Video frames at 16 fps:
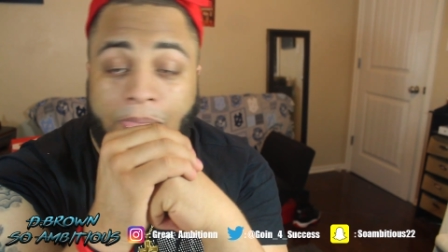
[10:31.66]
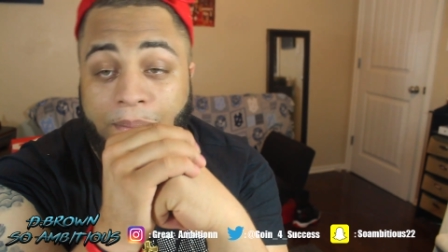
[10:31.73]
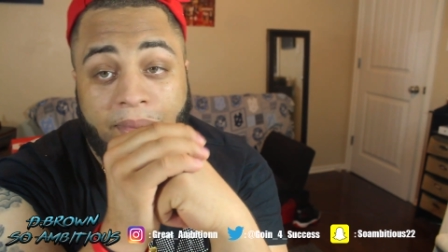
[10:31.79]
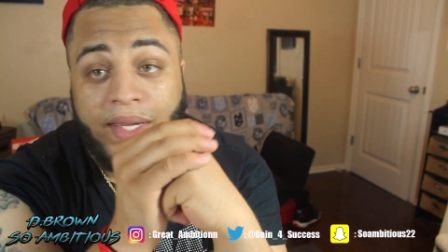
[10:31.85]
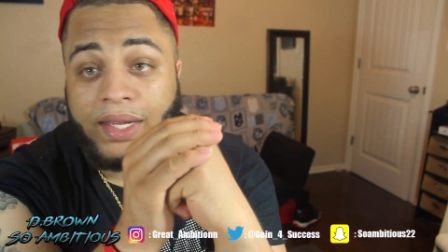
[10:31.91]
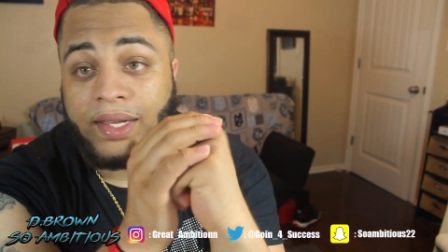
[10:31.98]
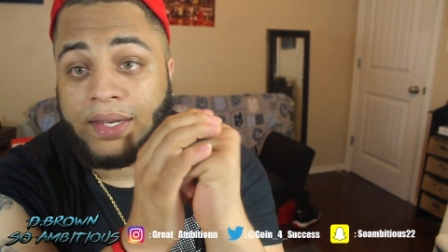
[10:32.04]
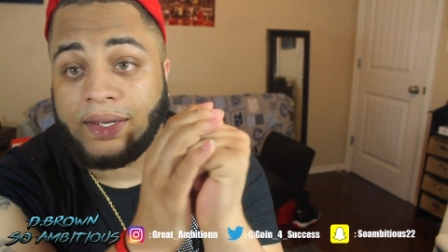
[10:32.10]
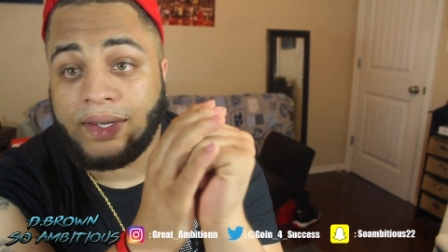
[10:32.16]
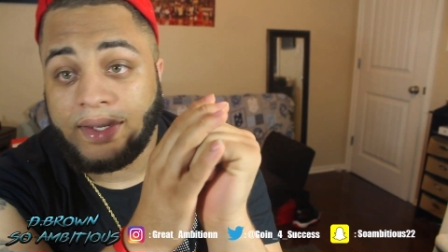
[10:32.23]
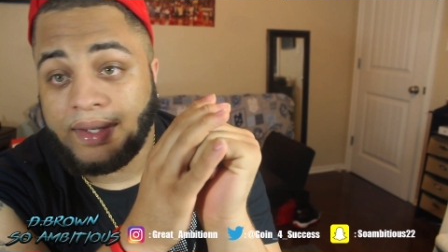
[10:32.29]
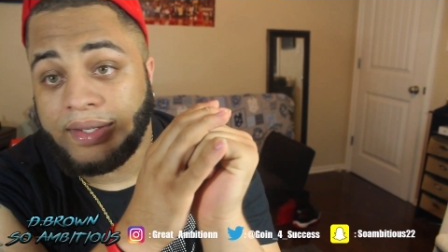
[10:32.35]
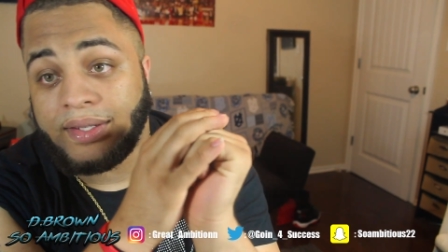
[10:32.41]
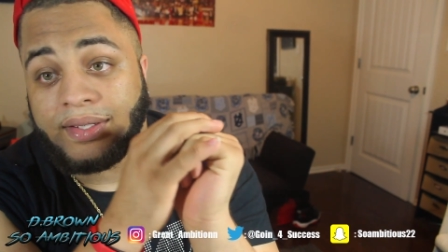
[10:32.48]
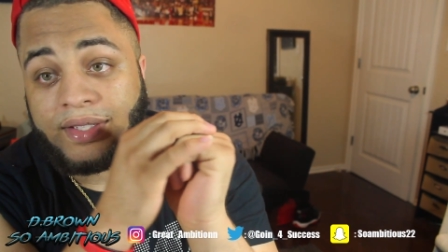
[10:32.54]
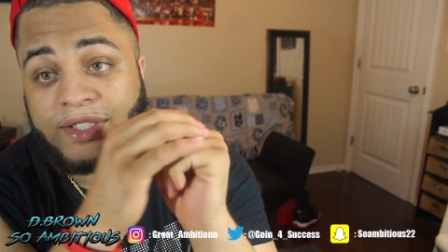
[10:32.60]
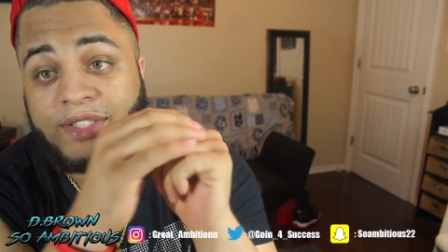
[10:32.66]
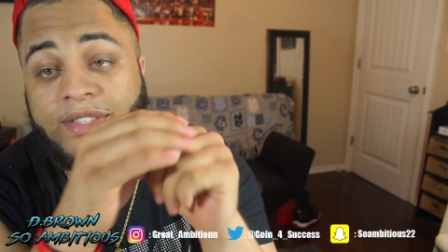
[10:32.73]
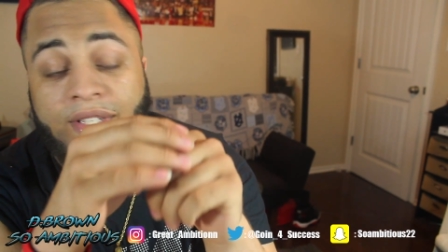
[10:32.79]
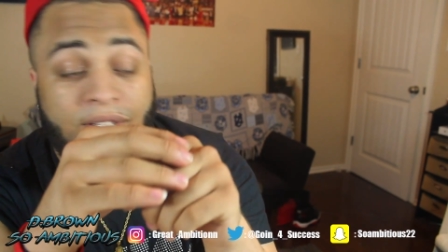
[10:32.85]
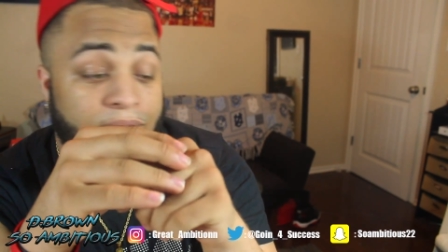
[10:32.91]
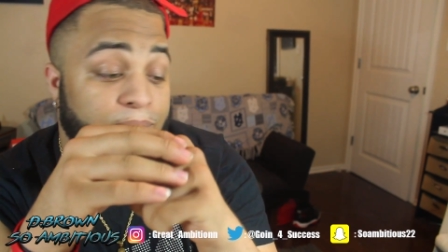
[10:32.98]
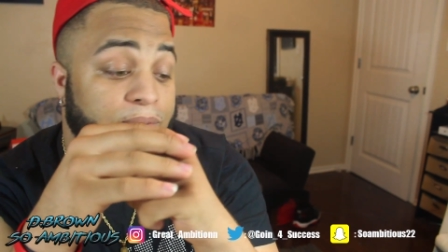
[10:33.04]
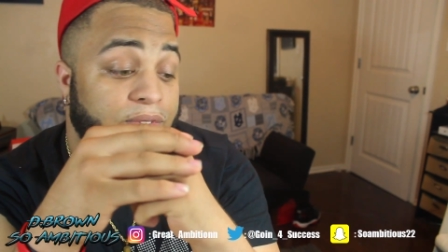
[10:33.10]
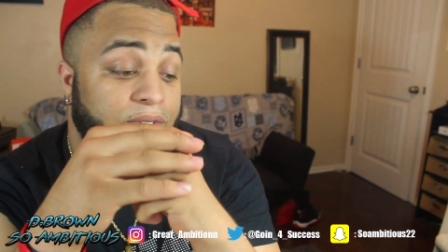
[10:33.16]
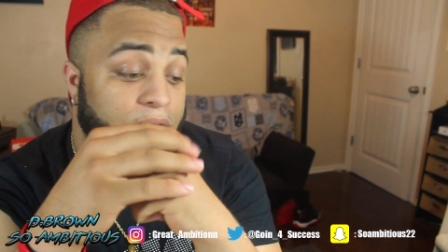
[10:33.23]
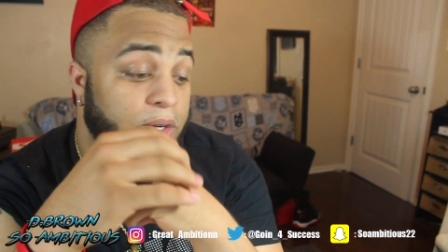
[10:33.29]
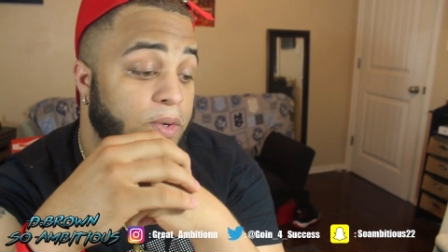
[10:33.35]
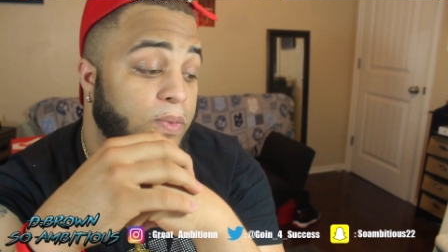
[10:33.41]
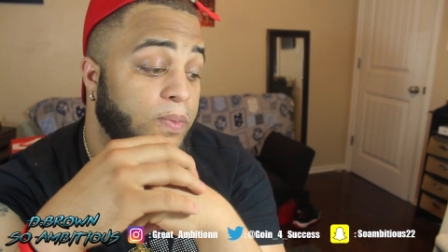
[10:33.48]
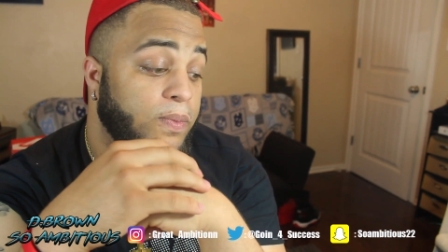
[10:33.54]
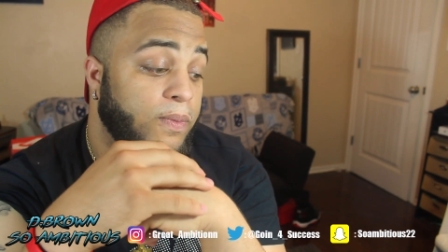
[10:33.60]
man, this song was
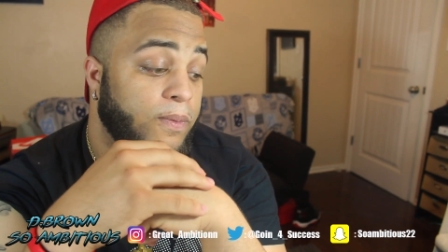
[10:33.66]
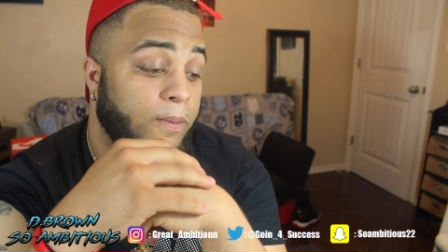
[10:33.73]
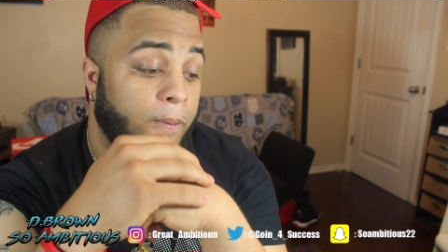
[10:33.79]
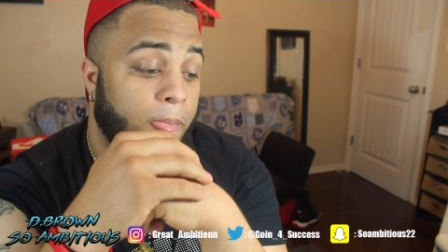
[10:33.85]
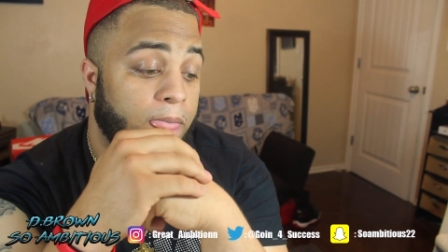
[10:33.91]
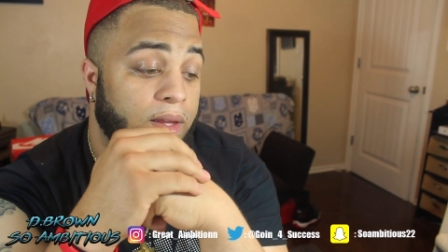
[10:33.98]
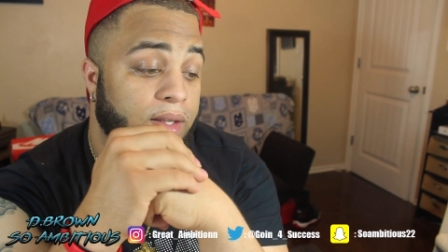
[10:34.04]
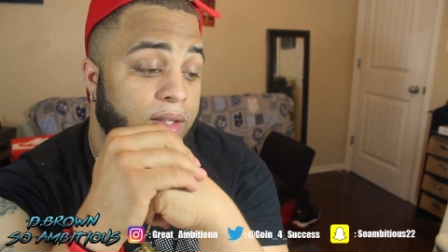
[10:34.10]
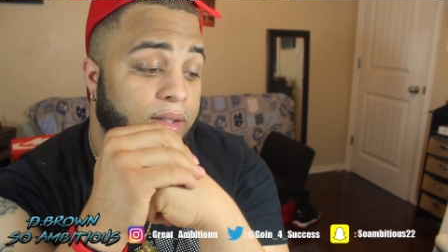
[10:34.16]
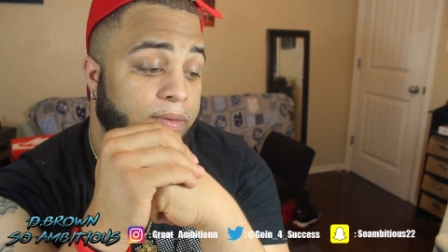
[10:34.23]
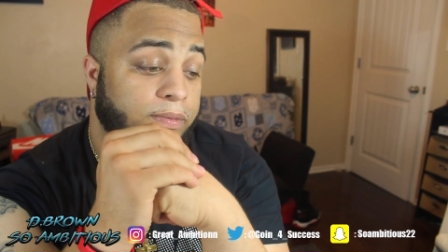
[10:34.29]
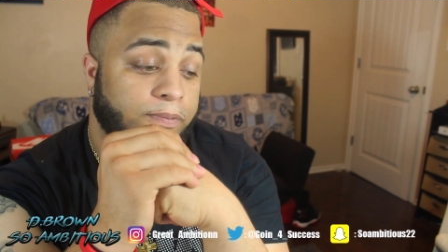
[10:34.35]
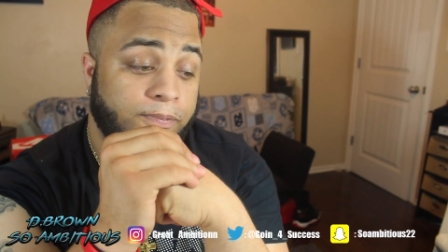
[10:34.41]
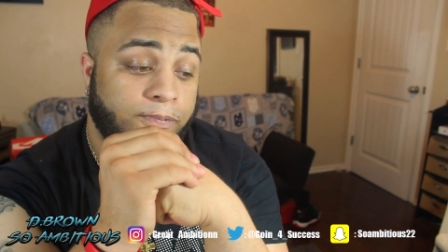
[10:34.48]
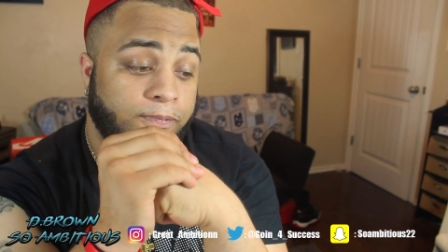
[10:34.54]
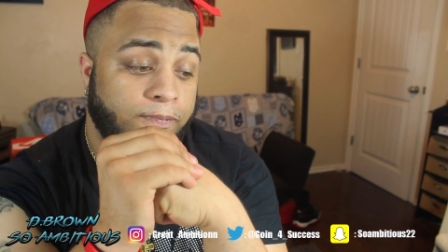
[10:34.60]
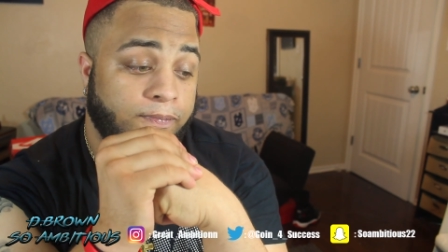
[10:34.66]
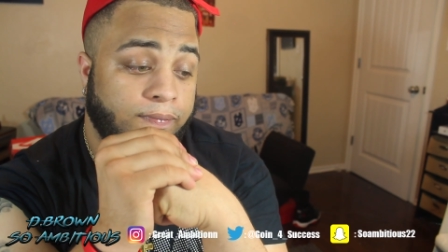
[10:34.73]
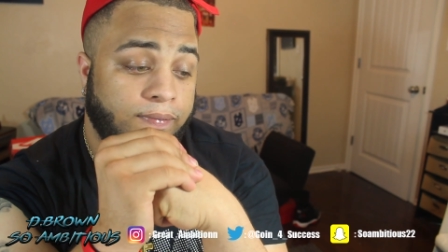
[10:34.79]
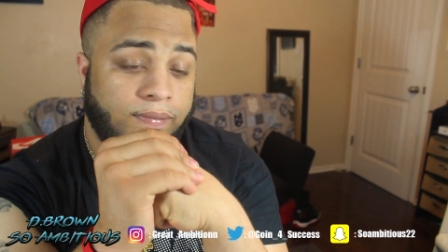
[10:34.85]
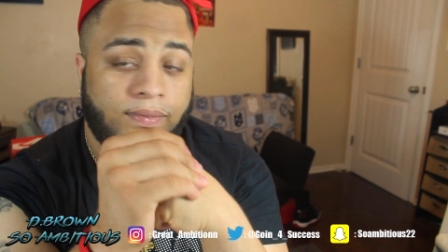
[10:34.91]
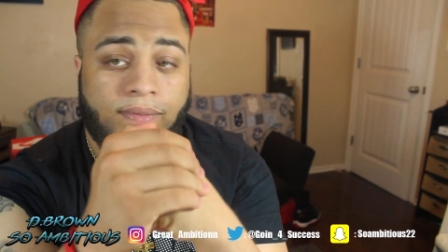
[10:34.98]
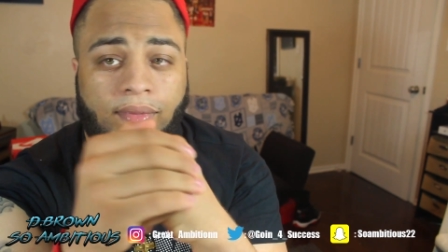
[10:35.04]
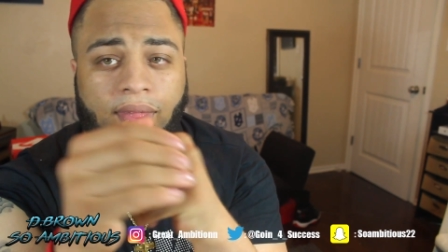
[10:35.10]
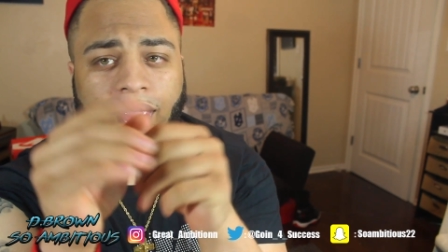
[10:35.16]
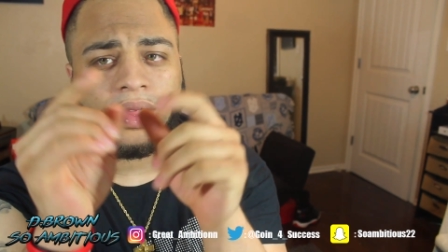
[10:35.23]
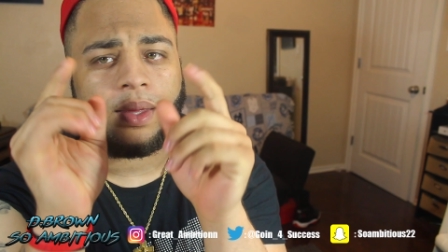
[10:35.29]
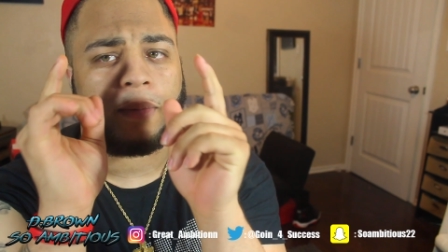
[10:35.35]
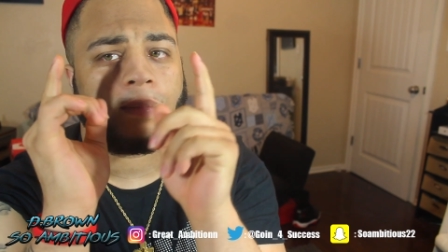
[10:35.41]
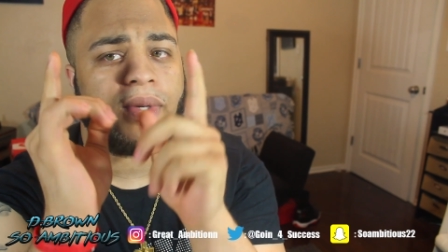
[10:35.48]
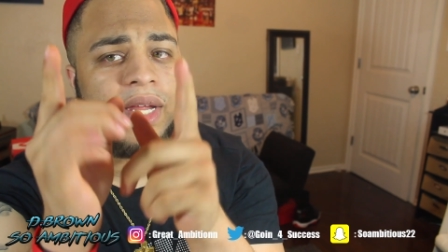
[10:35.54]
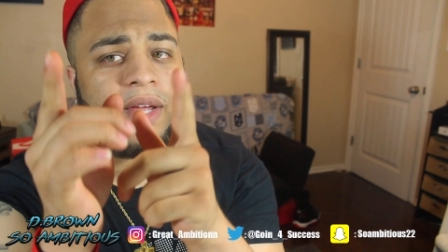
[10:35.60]
dope. Um,
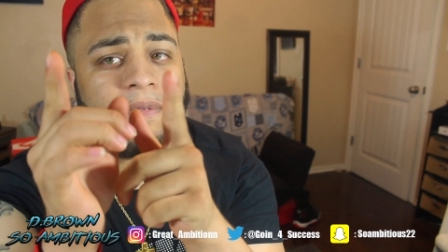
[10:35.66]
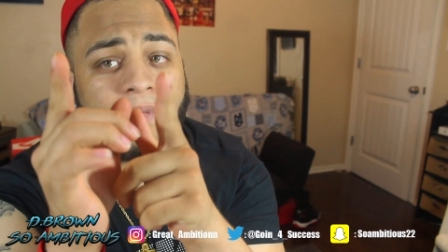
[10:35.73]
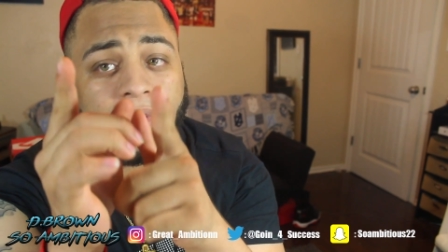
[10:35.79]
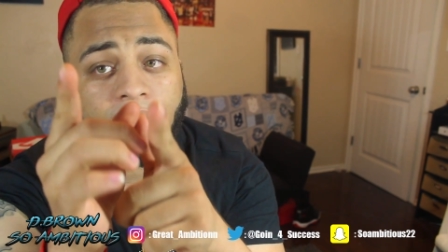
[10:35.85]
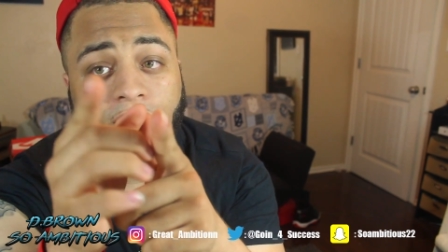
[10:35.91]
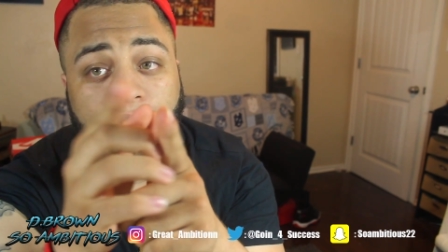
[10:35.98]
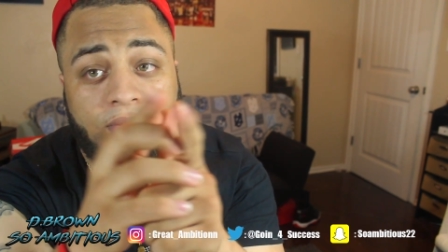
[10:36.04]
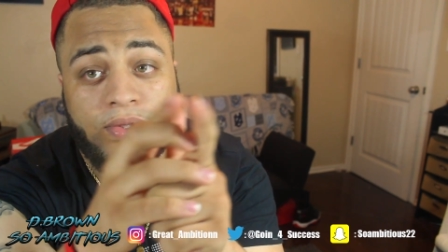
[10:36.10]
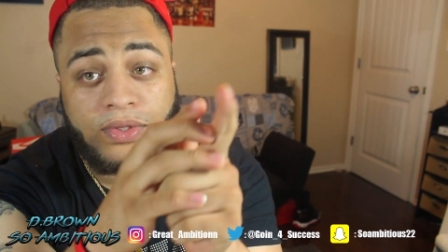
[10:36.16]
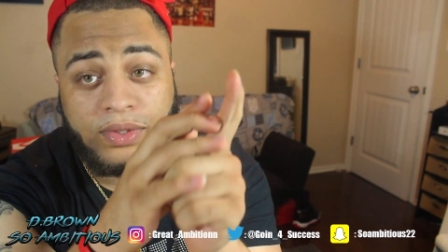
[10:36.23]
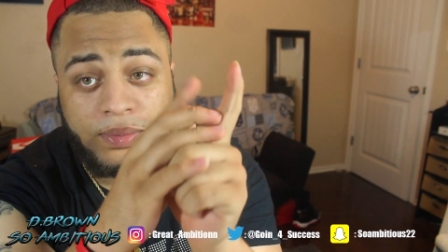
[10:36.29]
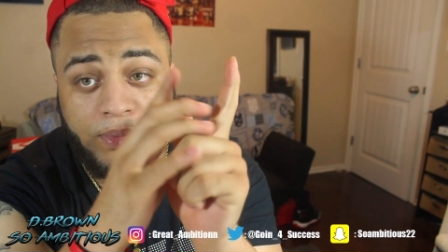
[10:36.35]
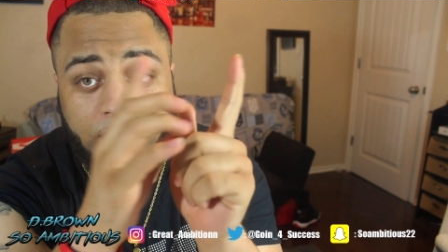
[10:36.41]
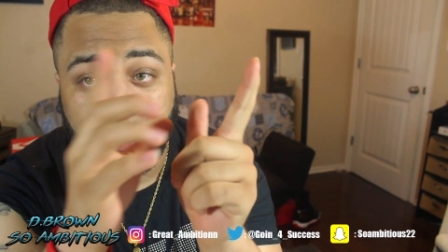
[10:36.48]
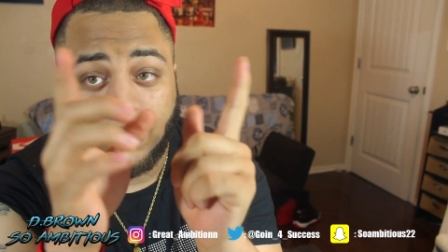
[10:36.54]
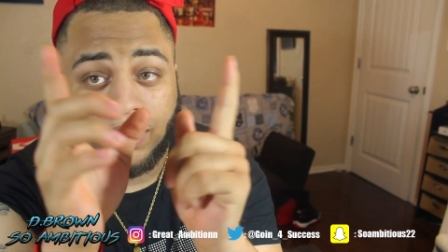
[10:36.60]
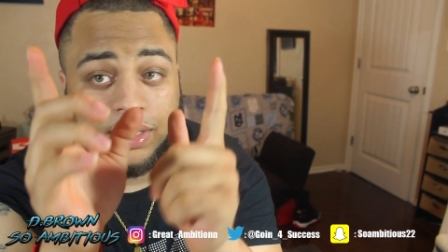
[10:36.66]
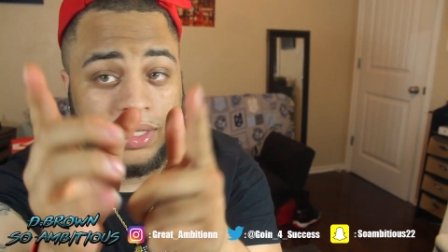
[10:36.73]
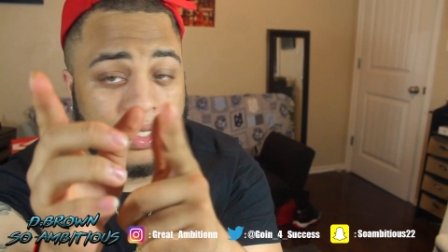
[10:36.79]
I'm definitely gonna do some more little